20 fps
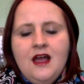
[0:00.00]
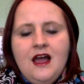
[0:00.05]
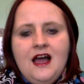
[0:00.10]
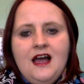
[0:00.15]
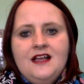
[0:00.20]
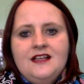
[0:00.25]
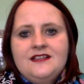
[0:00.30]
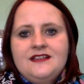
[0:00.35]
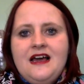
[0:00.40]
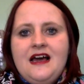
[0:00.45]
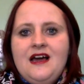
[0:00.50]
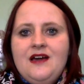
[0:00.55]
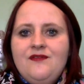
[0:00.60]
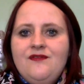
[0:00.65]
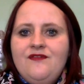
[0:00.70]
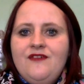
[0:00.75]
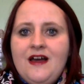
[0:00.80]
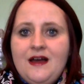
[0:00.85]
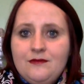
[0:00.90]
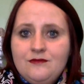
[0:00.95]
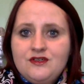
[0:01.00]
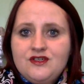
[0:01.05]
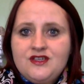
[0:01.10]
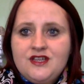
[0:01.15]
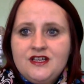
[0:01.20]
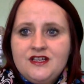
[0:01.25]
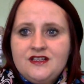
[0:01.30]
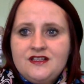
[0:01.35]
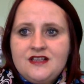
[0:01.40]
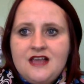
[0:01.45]
And I've found
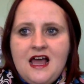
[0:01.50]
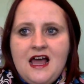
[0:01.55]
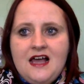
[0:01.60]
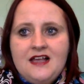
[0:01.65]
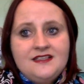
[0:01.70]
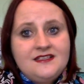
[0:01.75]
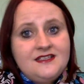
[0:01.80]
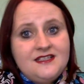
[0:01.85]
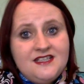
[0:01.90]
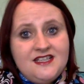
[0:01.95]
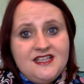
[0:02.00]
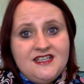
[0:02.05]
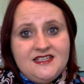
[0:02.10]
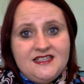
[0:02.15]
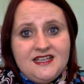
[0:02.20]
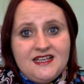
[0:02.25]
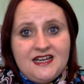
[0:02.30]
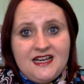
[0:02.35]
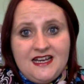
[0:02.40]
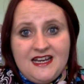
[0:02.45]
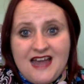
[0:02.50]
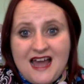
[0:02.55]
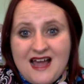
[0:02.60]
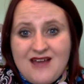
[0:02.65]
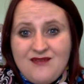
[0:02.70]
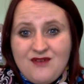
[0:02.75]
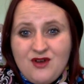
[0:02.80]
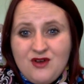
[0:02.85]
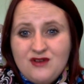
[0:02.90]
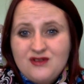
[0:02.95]
that statistically,
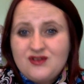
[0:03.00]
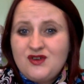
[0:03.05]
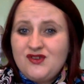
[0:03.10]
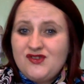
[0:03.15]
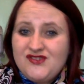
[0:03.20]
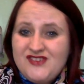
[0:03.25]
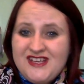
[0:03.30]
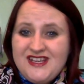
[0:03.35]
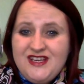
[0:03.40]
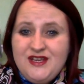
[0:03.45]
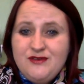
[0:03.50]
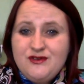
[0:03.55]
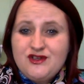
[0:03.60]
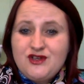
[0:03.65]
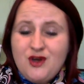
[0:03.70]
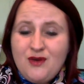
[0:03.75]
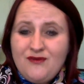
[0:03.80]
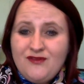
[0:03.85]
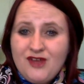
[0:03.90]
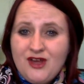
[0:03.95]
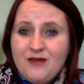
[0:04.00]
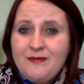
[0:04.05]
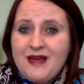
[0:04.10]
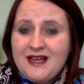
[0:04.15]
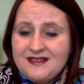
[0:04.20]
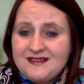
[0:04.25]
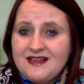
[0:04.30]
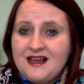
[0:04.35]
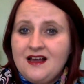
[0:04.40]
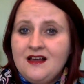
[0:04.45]
live calls continue to convert
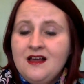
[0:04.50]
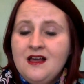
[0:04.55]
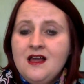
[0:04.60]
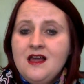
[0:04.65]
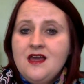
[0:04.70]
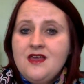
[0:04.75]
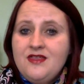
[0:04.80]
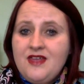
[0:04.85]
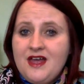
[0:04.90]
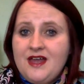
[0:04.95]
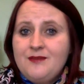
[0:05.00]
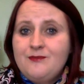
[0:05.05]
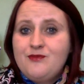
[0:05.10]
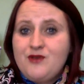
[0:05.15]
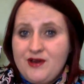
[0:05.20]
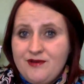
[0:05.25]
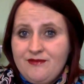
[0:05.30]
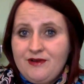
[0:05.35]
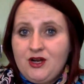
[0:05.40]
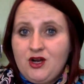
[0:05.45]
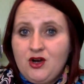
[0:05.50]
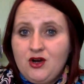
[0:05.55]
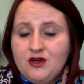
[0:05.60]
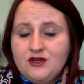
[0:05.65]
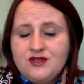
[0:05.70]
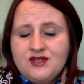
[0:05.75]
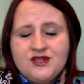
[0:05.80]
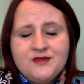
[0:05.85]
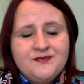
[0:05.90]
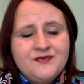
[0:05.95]
better than
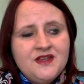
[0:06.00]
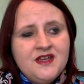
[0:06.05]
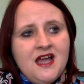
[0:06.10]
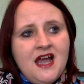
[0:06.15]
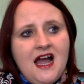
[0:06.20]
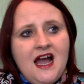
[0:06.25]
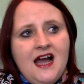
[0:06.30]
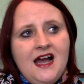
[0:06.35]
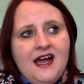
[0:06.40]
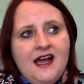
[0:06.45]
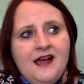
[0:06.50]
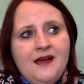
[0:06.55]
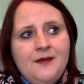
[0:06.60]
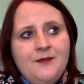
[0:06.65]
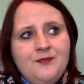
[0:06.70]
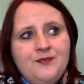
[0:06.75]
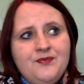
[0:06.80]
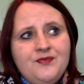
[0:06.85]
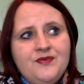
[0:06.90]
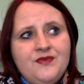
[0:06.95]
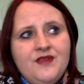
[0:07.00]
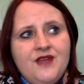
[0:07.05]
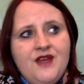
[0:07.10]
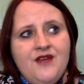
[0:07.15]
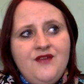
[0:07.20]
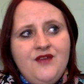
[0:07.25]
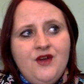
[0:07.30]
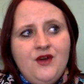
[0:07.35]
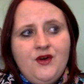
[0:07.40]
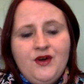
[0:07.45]
pre-records.
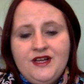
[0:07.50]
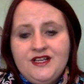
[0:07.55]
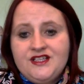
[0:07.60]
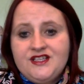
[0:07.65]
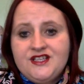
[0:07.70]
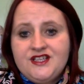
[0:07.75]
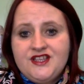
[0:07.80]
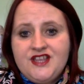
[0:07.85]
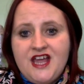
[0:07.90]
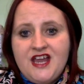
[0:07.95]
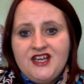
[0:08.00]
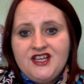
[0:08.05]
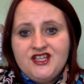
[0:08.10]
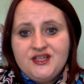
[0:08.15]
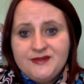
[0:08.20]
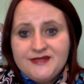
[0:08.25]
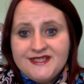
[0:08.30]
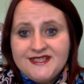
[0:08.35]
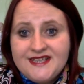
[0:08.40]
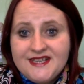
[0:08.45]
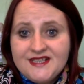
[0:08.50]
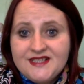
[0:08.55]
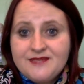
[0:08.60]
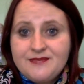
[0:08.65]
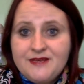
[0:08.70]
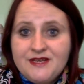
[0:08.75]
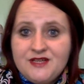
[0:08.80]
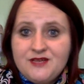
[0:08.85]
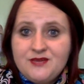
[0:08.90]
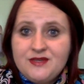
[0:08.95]
If you're going to then do a sales
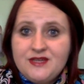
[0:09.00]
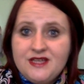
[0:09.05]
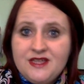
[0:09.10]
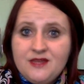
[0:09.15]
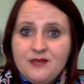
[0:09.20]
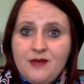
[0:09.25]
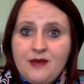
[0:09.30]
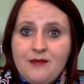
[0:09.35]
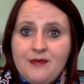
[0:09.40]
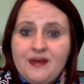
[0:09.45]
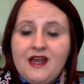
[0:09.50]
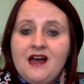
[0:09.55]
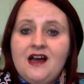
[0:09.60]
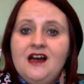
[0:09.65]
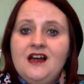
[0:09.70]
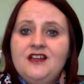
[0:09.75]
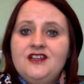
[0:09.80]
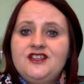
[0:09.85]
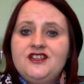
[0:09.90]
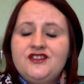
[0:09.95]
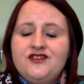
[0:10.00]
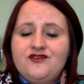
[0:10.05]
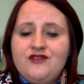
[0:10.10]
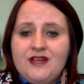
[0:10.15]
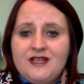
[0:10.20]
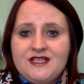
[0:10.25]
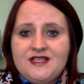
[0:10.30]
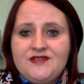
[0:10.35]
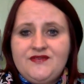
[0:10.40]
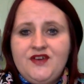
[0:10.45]
pitch within the webinar and
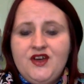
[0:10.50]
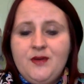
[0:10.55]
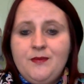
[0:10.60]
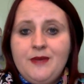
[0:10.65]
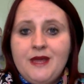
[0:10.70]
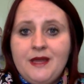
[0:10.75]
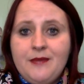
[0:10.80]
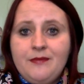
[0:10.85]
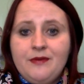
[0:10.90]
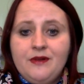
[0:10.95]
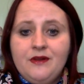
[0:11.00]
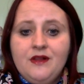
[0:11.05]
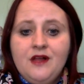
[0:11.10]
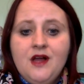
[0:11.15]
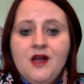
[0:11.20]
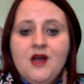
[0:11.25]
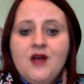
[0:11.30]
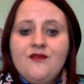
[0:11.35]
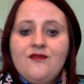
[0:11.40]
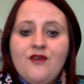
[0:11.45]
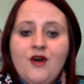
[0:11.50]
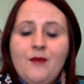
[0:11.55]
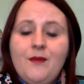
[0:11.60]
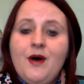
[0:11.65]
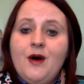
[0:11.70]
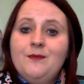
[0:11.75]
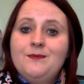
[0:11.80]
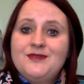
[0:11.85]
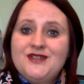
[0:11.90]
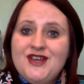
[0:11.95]
transfer people from
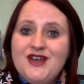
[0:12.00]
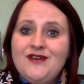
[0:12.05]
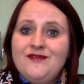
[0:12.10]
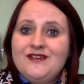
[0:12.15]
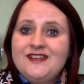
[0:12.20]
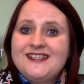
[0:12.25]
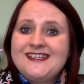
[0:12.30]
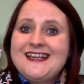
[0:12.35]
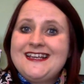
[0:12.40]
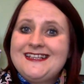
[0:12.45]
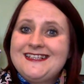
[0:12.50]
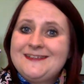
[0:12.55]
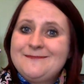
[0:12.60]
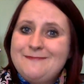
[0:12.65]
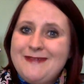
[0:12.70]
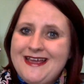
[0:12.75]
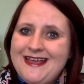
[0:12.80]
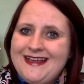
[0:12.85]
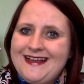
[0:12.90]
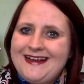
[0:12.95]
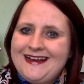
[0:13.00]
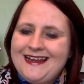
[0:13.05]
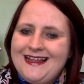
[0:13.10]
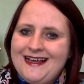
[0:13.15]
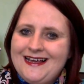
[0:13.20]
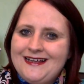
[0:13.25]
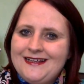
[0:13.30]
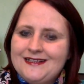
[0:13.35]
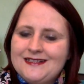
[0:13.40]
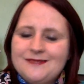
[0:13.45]
observers into paying
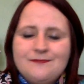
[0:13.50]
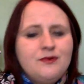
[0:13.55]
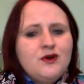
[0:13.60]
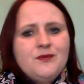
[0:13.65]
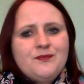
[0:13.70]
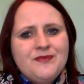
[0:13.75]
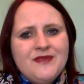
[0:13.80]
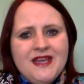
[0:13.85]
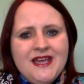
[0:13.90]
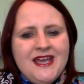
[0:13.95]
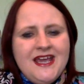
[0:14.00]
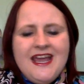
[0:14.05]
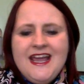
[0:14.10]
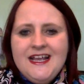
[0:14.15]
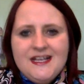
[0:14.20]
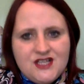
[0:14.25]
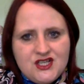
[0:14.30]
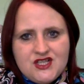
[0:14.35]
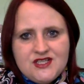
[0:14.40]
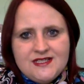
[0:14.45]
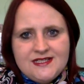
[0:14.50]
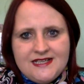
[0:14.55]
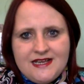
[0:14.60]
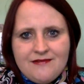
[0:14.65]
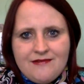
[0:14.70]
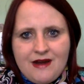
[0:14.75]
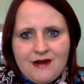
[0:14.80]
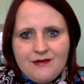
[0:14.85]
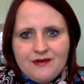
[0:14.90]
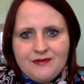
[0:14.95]
clients. But it doesn't
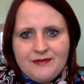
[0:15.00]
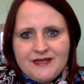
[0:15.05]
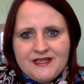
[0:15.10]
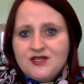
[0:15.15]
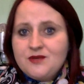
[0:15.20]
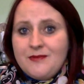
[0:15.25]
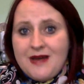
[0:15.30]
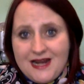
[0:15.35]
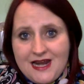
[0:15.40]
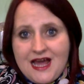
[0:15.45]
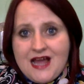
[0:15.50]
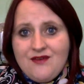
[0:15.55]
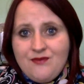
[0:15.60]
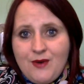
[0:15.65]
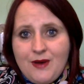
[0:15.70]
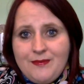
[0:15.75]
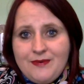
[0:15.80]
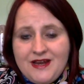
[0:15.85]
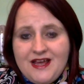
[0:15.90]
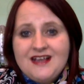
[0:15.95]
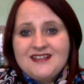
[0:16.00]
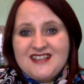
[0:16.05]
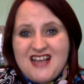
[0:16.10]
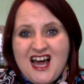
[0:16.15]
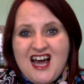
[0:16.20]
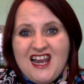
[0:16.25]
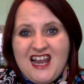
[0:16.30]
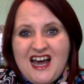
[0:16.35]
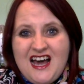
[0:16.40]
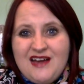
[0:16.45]
sit right with me. So my live webinars
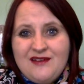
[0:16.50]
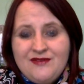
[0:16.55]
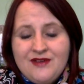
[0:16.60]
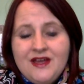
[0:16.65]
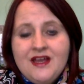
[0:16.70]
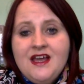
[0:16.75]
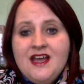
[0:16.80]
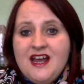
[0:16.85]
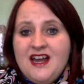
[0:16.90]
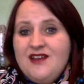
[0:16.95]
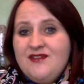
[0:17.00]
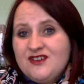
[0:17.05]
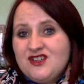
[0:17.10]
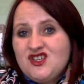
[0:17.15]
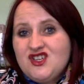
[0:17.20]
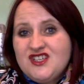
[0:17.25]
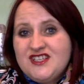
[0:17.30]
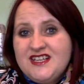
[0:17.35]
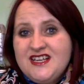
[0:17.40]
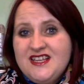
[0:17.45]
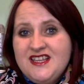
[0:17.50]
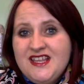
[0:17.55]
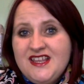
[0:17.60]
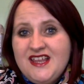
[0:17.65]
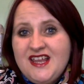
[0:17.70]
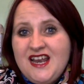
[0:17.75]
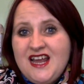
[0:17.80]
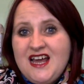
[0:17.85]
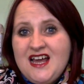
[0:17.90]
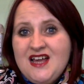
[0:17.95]
are live. And if I don't say that
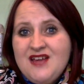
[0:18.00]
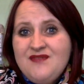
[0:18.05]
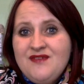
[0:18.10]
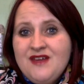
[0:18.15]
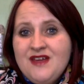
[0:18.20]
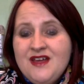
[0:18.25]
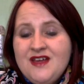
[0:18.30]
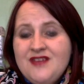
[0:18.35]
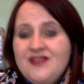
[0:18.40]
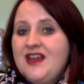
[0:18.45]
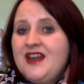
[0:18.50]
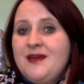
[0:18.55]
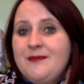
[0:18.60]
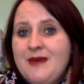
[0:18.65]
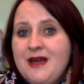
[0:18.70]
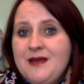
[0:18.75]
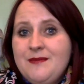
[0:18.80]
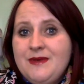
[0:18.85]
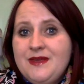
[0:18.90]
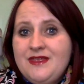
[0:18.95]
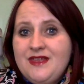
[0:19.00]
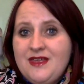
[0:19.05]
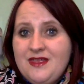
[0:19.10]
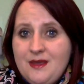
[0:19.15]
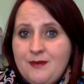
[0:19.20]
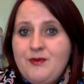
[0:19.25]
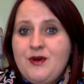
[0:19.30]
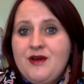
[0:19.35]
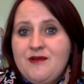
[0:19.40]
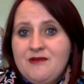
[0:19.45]
they're live, then it might be that
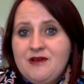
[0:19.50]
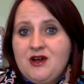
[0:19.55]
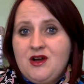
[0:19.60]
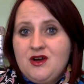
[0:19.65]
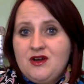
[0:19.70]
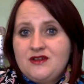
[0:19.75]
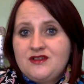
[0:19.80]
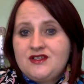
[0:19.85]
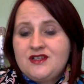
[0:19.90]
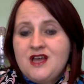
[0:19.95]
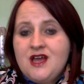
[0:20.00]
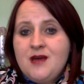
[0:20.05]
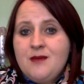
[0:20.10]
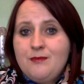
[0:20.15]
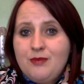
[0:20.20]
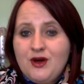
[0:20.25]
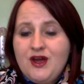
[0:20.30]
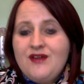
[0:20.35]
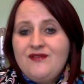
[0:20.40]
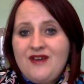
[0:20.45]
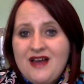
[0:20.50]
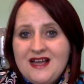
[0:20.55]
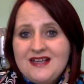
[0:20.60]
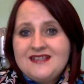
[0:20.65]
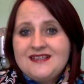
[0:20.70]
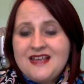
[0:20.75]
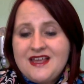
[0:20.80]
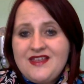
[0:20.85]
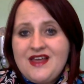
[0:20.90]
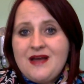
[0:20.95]
they're pre-records. But if I
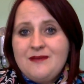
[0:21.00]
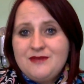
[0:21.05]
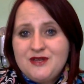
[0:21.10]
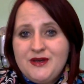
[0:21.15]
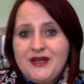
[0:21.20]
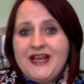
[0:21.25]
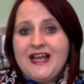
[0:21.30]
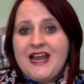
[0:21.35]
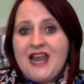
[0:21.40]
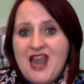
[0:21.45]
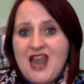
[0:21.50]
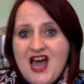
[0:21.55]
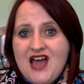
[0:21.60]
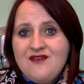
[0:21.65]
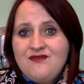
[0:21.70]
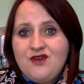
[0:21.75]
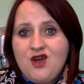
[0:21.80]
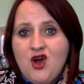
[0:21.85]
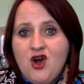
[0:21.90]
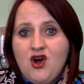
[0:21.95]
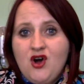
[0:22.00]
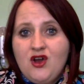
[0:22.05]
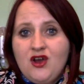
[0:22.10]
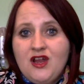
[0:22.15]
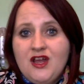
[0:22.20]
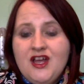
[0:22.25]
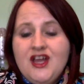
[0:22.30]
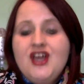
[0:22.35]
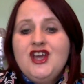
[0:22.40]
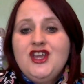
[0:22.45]
say that I'm doing a live
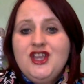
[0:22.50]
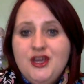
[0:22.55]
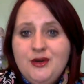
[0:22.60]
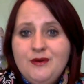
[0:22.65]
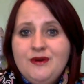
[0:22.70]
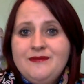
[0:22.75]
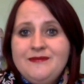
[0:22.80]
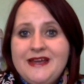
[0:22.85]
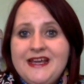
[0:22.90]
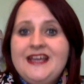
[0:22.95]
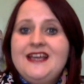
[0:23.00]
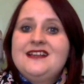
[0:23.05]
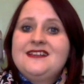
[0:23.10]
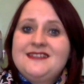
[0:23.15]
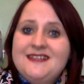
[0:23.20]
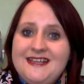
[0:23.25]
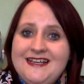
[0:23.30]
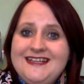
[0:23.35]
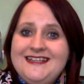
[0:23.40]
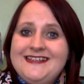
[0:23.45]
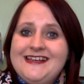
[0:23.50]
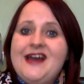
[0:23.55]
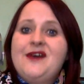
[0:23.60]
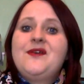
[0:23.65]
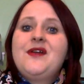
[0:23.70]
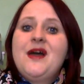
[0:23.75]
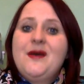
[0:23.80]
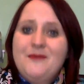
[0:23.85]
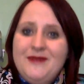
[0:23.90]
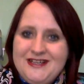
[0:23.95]
call, you and me are sitting
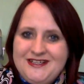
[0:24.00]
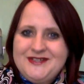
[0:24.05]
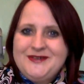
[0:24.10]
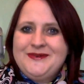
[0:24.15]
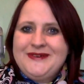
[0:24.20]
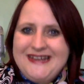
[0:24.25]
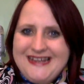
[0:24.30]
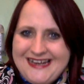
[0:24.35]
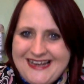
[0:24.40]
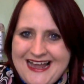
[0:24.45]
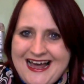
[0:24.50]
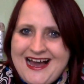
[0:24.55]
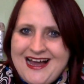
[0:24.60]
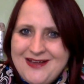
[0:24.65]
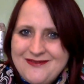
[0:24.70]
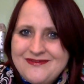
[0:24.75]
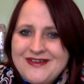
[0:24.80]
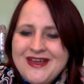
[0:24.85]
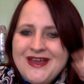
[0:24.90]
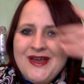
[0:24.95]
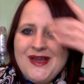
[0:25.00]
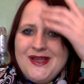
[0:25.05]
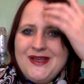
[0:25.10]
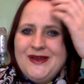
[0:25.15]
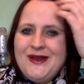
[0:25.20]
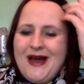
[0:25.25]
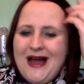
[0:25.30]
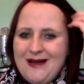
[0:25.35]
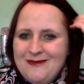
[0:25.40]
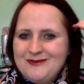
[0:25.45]
down and we're doing it live.
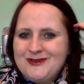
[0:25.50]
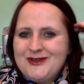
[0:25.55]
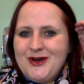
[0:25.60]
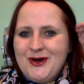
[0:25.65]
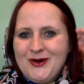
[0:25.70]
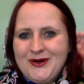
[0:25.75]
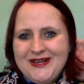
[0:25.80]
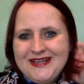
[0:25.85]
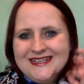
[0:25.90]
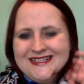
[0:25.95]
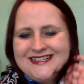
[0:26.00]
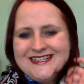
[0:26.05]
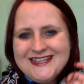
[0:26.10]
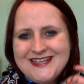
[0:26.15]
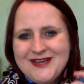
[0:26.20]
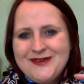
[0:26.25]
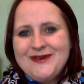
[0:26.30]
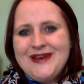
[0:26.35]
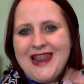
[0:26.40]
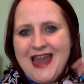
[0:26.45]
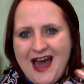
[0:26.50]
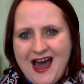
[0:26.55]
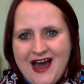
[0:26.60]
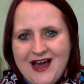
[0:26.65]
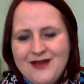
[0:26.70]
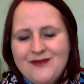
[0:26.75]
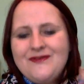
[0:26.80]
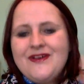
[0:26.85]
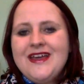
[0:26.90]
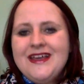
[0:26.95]
You know, I'm talking to you live.